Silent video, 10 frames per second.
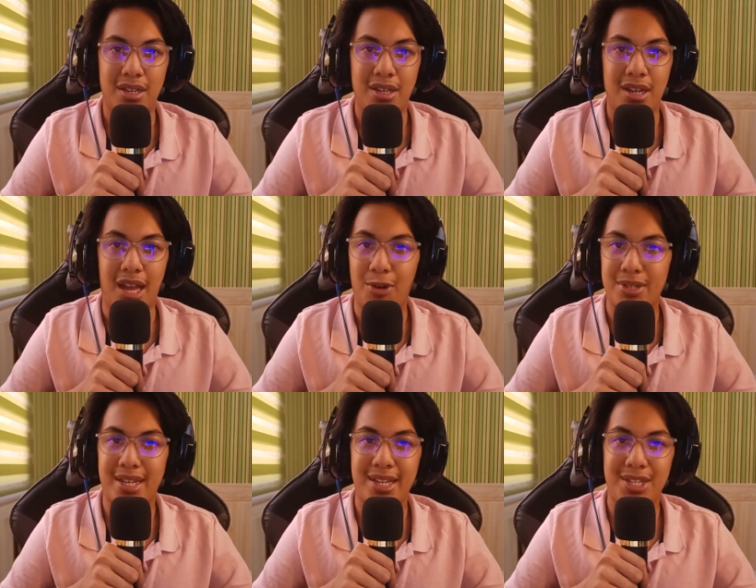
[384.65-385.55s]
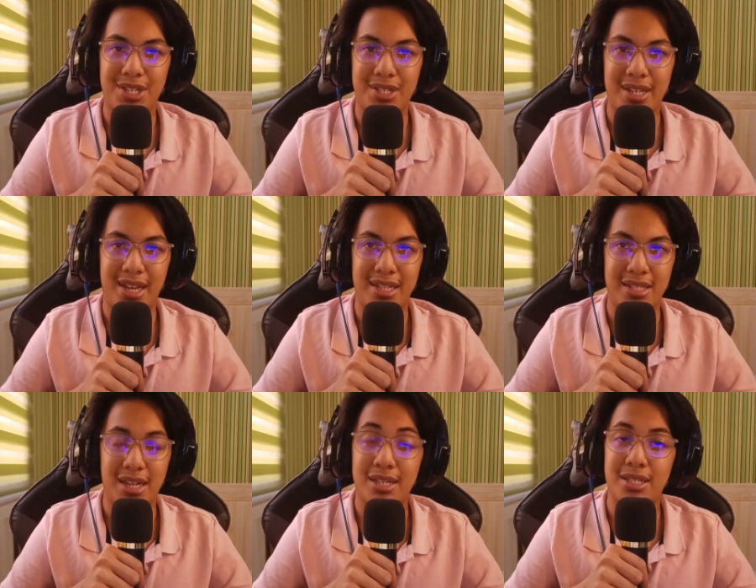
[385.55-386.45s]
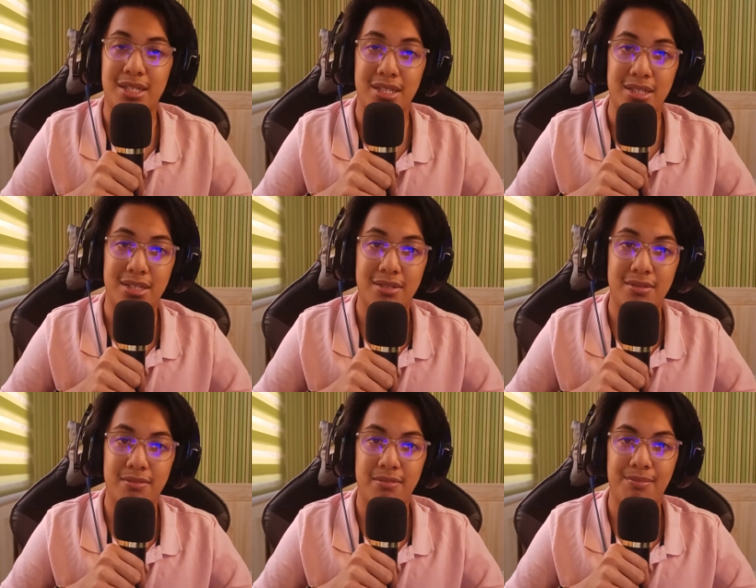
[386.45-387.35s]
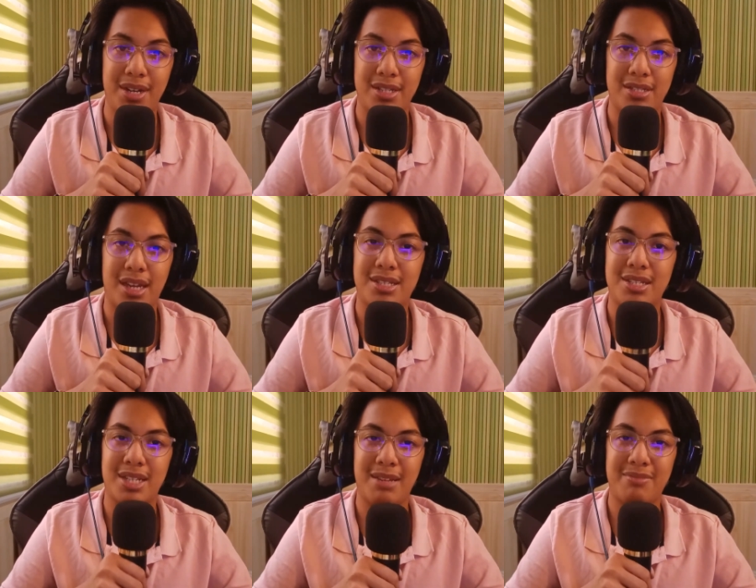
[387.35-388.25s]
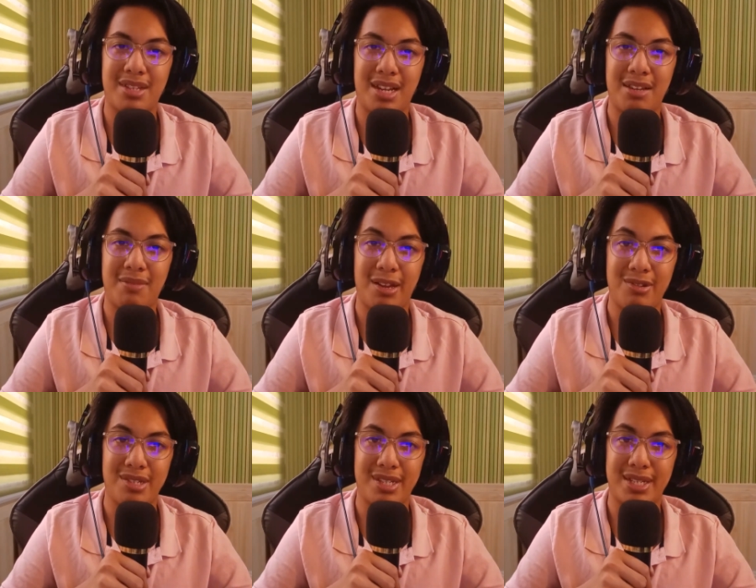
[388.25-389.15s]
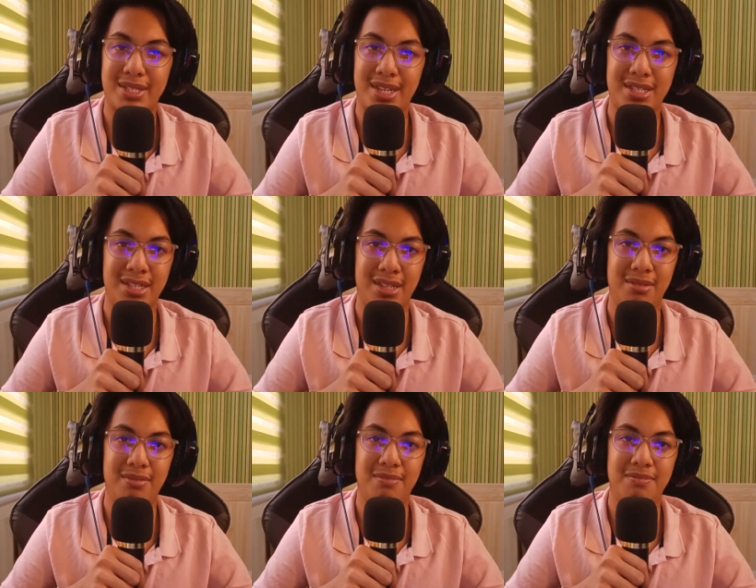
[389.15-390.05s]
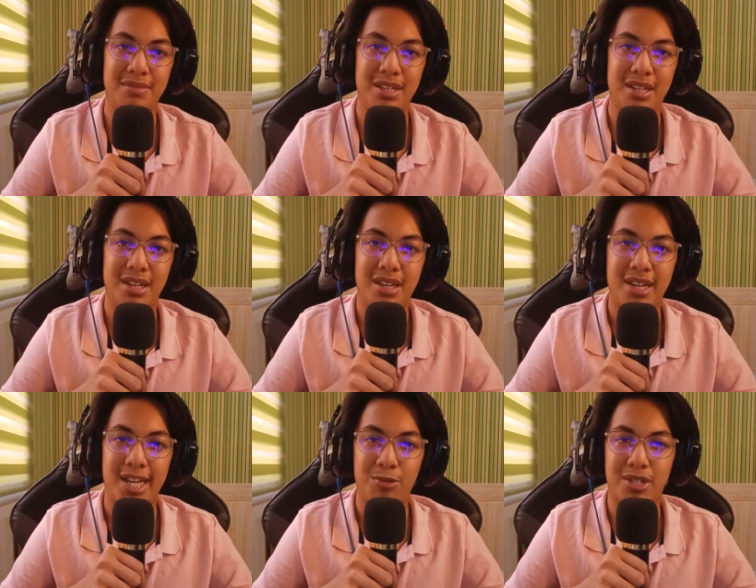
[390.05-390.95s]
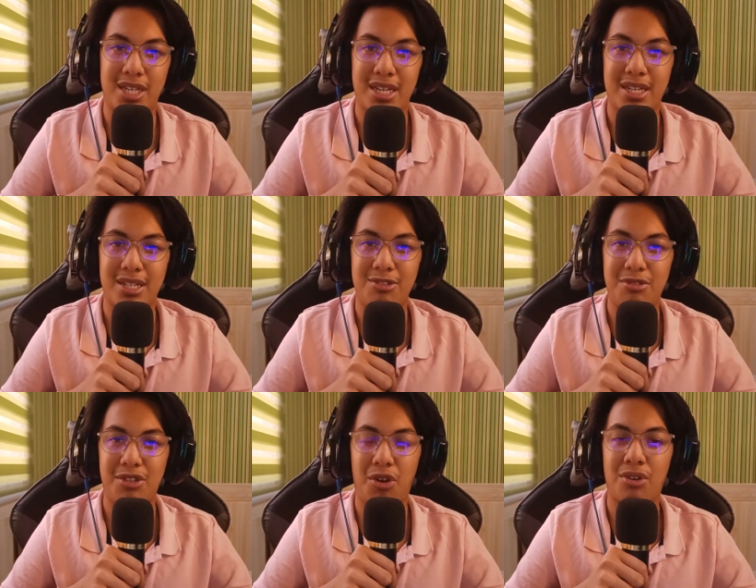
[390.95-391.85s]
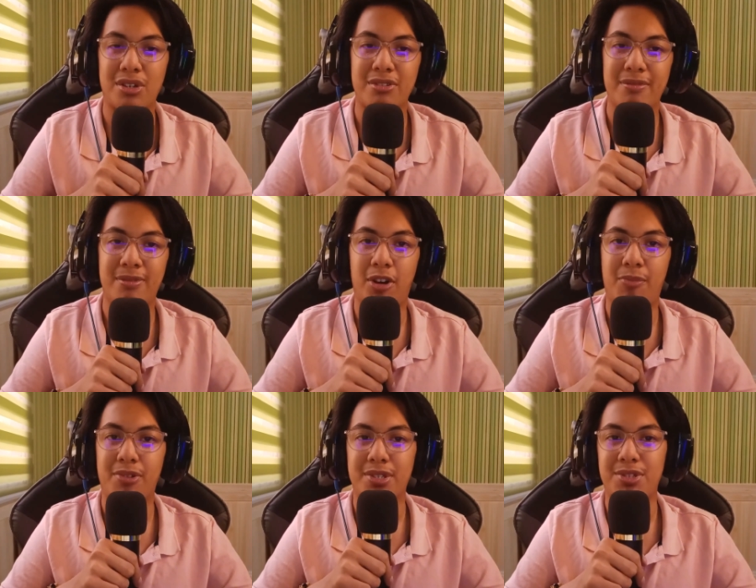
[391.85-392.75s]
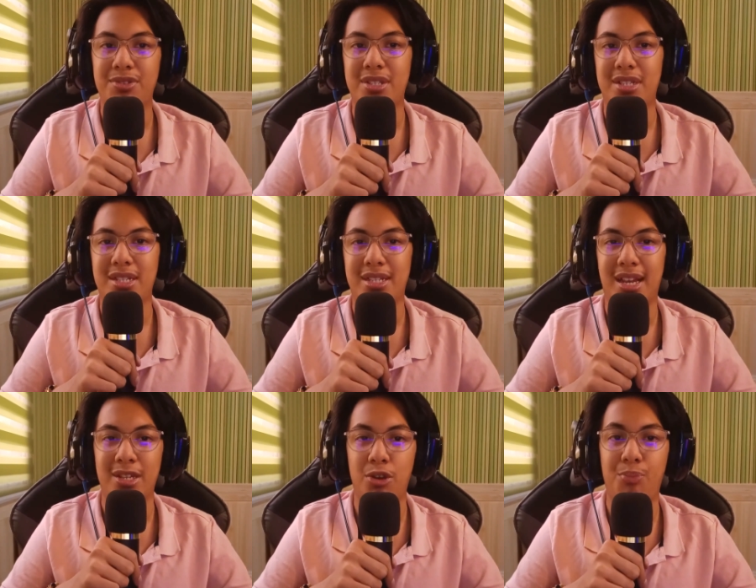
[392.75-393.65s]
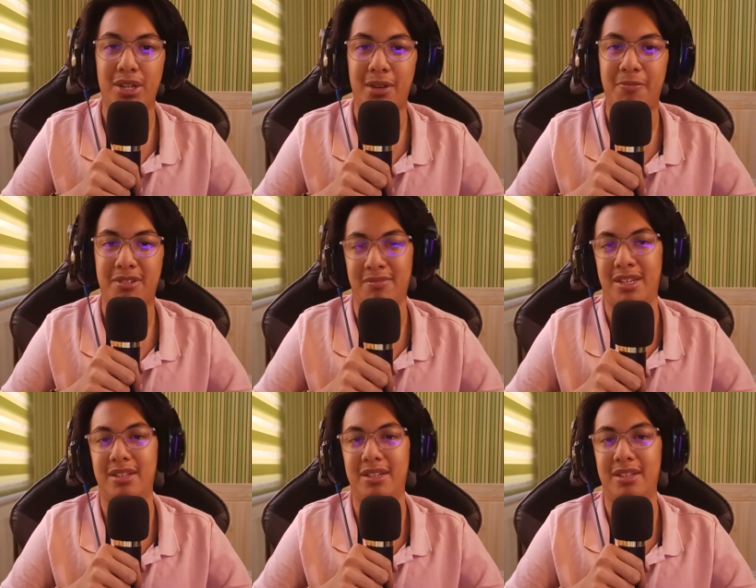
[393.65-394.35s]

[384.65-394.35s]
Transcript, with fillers: I was anxious and hesitant, but at the same time, I was excited. It was like a new door of opportunities had opened up for me.